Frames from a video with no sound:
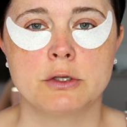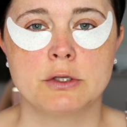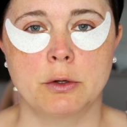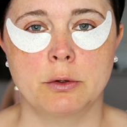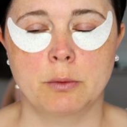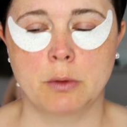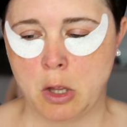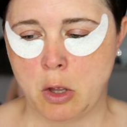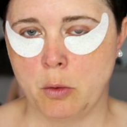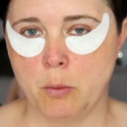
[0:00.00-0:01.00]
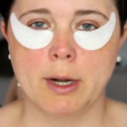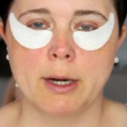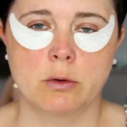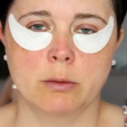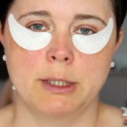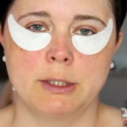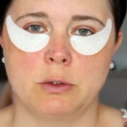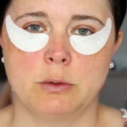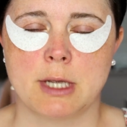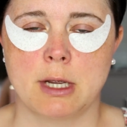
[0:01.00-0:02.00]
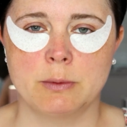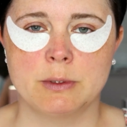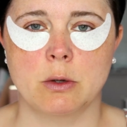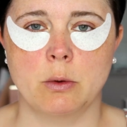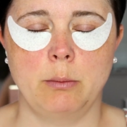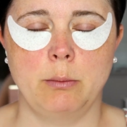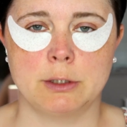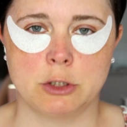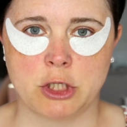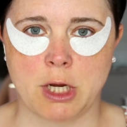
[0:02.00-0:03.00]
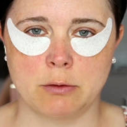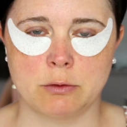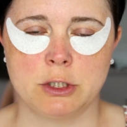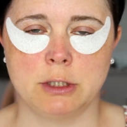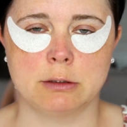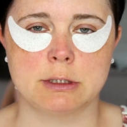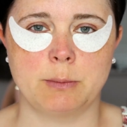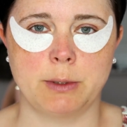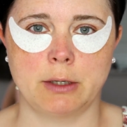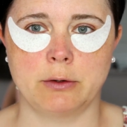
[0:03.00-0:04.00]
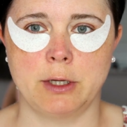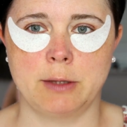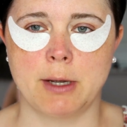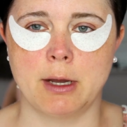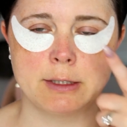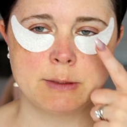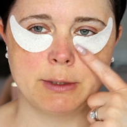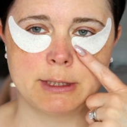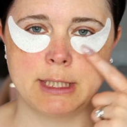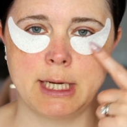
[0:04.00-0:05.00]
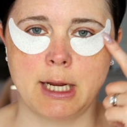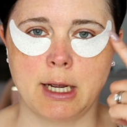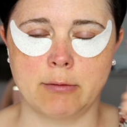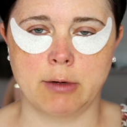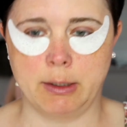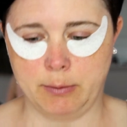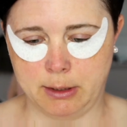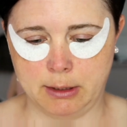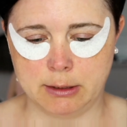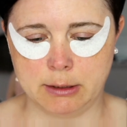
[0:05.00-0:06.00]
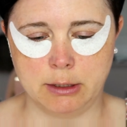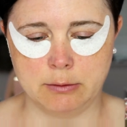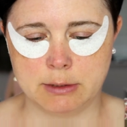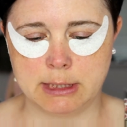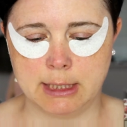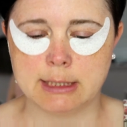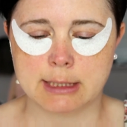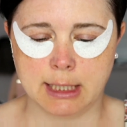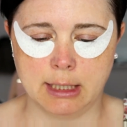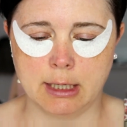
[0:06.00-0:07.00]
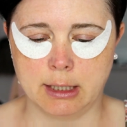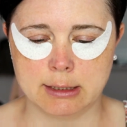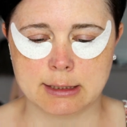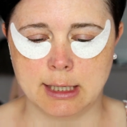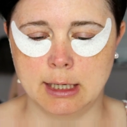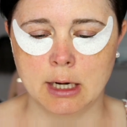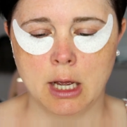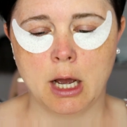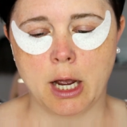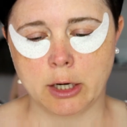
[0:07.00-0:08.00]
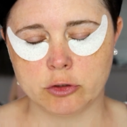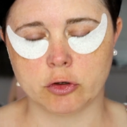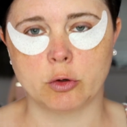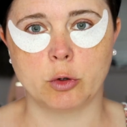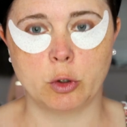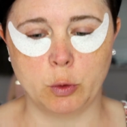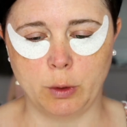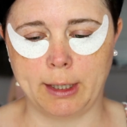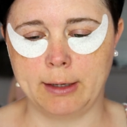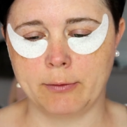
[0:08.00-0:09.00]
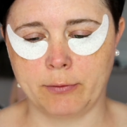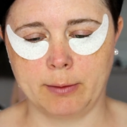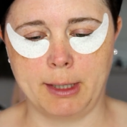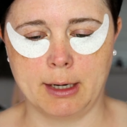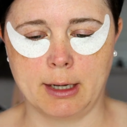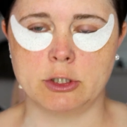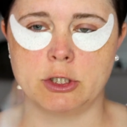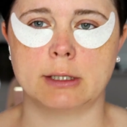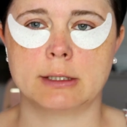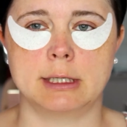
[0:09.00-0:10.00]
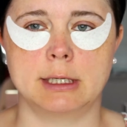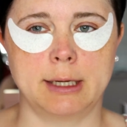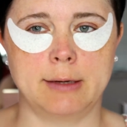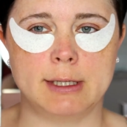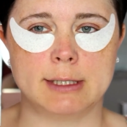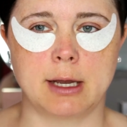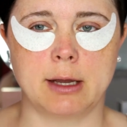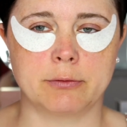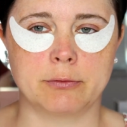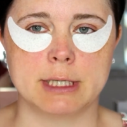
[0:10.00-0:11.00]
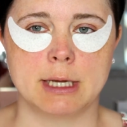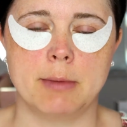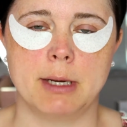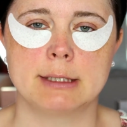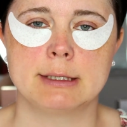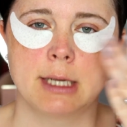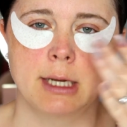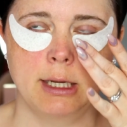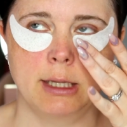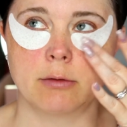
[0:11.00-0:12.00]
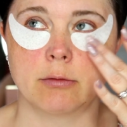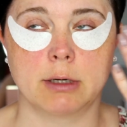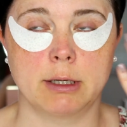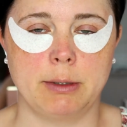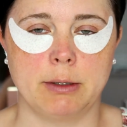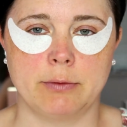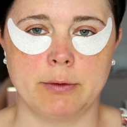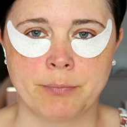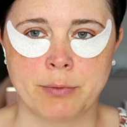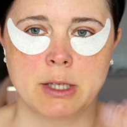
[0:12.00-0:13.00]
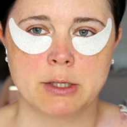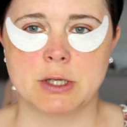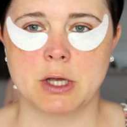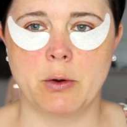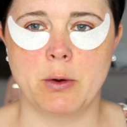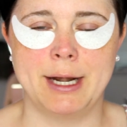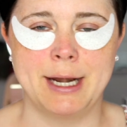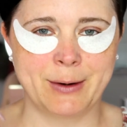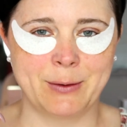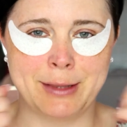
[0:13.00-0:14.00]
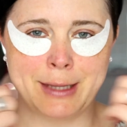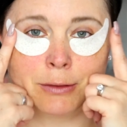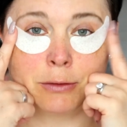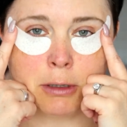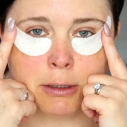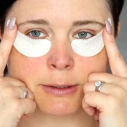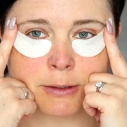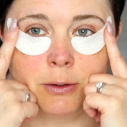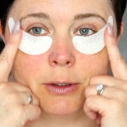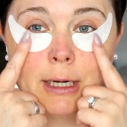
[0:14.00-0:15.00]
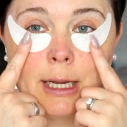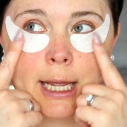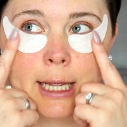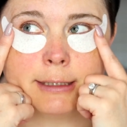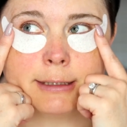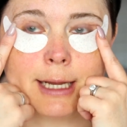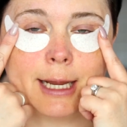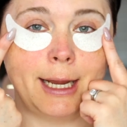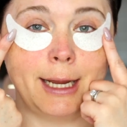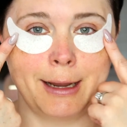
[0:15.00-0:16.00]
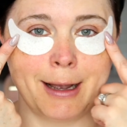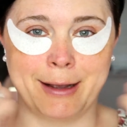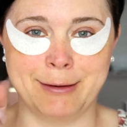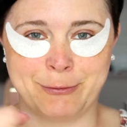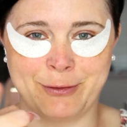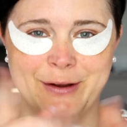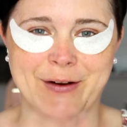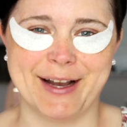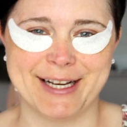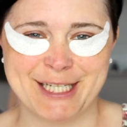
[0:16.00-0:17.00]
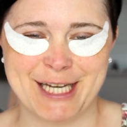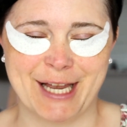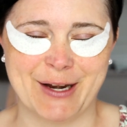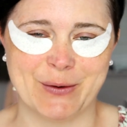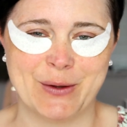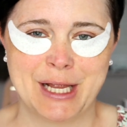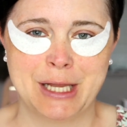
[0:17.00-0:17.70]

So what I normally do is I always go in with shadow shields to put underneath my eyes, but today I really wanted to use the Skin Iceland Hydro Cooling Firming Eye Gels, and you leave these on for 10 minutes. They're really beautiful. So, and not only that, they're also good as a guide for your eyeshadow.